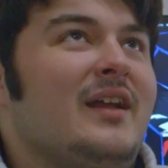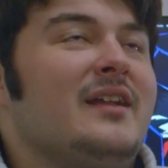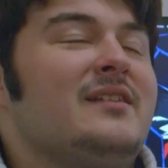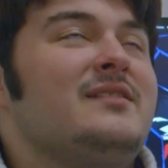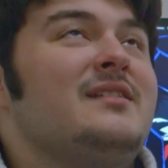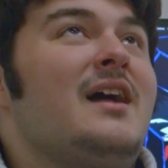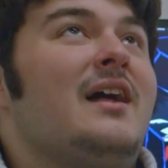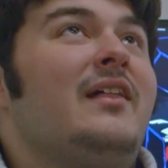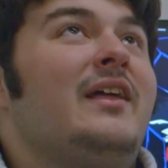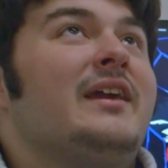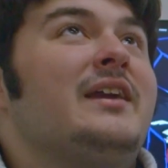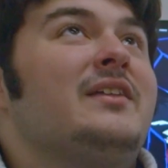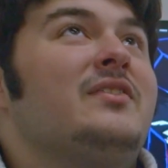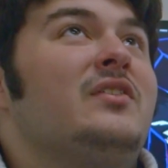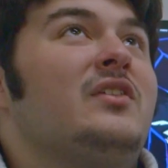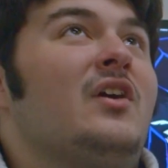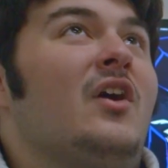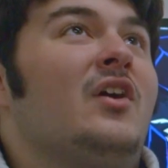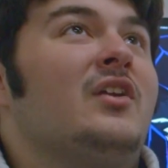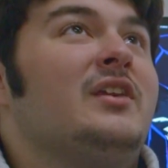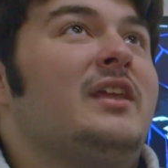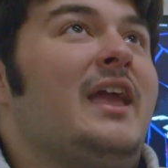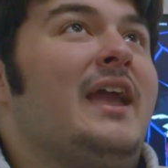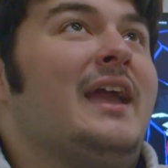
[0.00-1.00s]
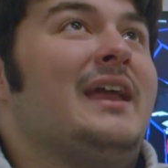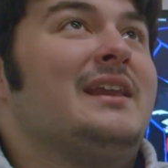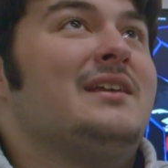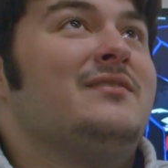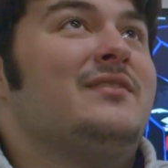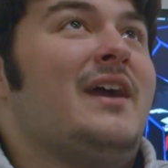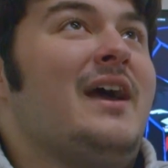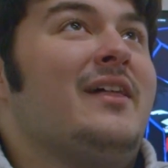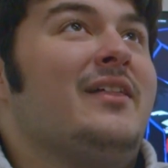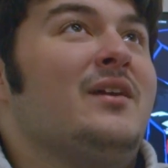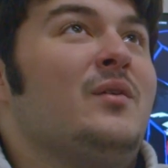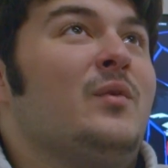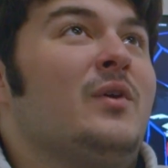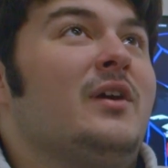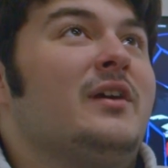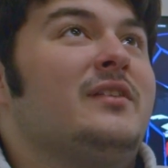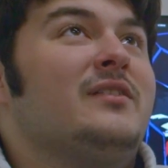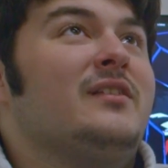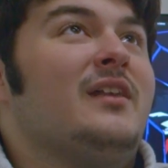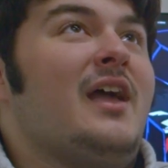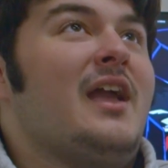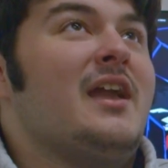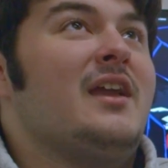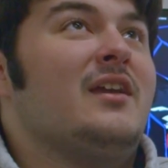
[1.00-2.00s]
not like the Uncanny Valley where
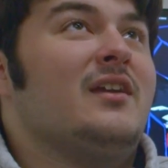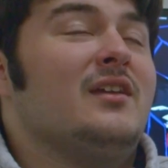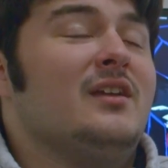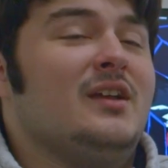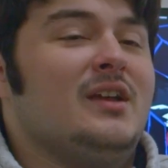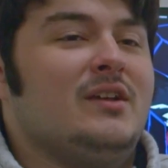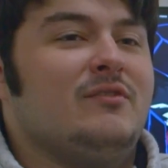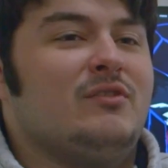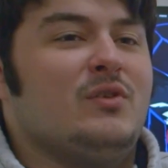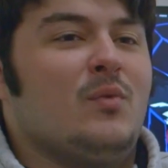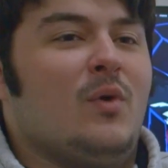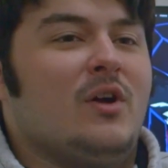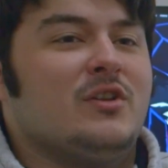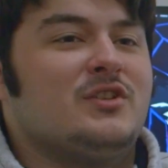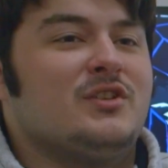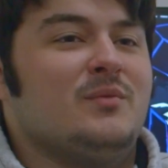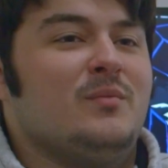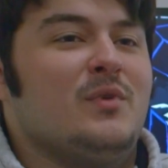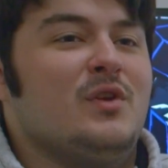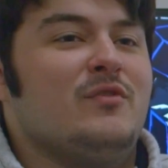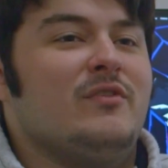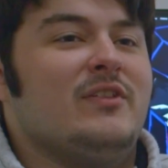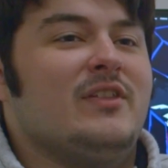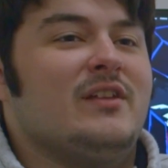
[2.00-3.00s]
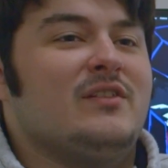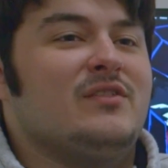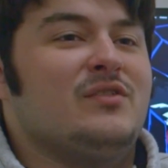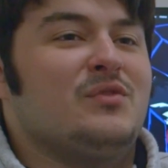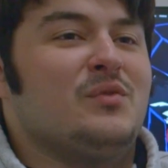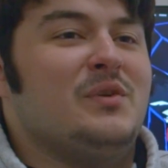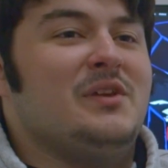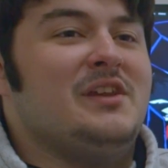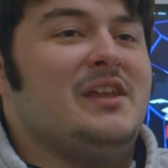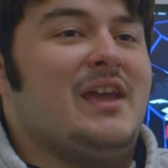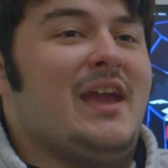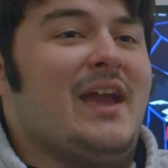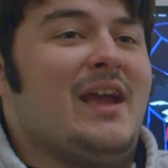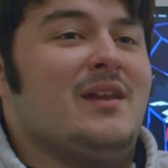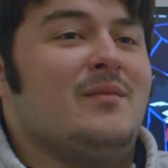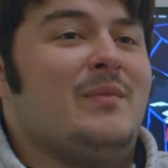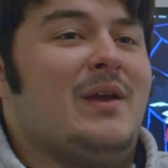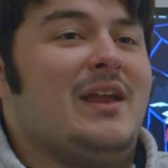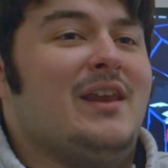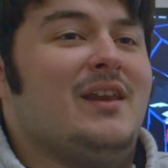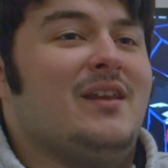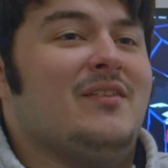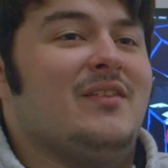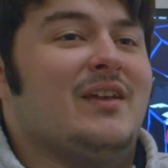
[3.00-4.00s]
it's like if you watch a movie that's 3D
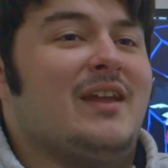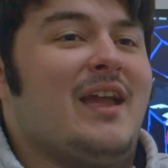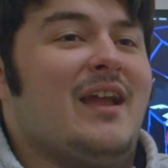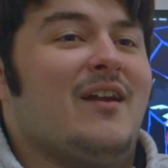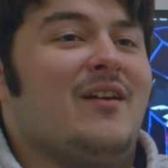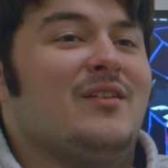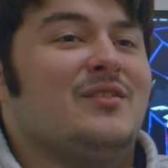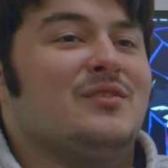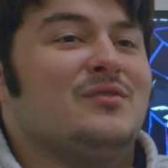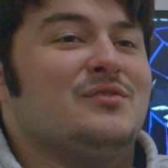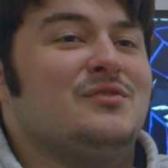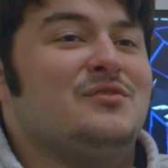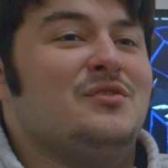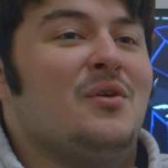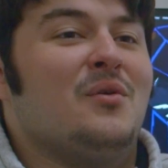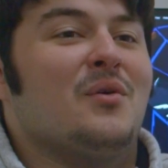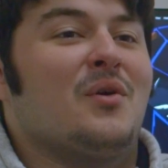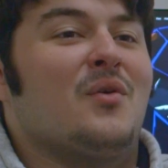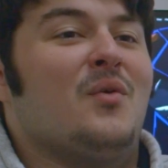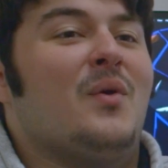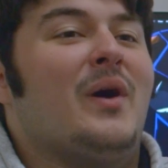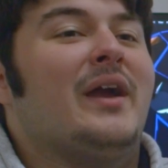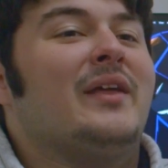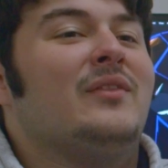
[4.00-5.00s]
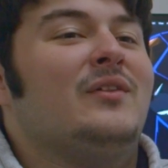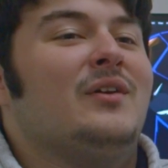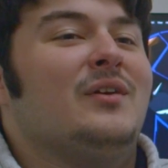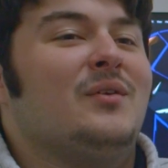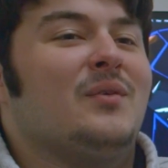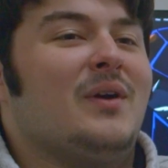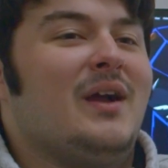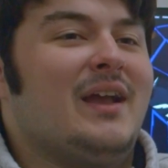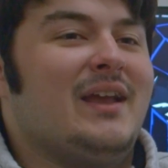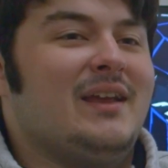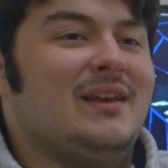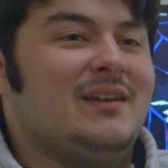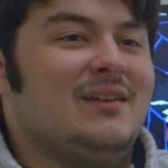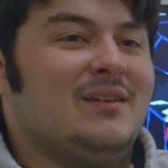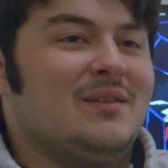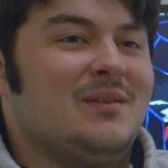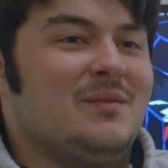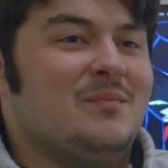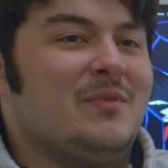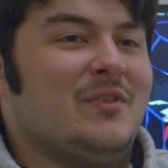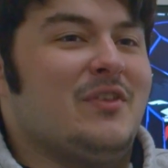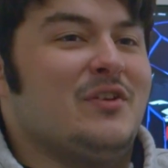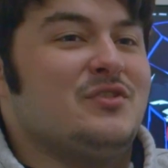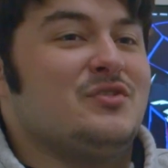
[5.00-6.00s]
animated and the characters don't quite look right,
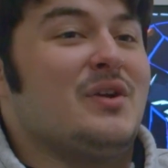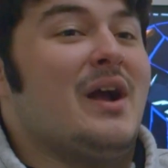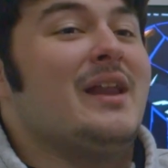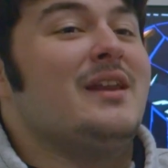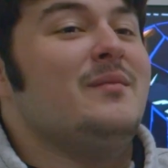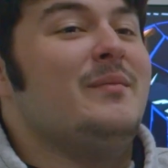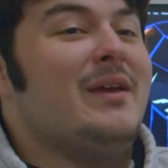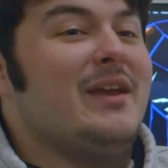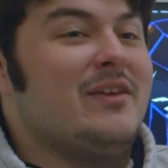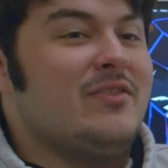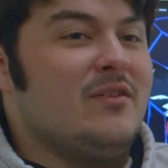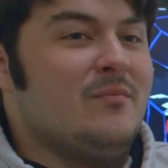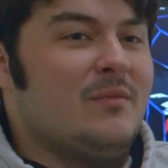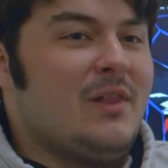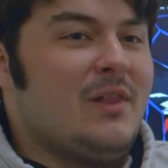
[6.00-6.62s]
but they're trying to make them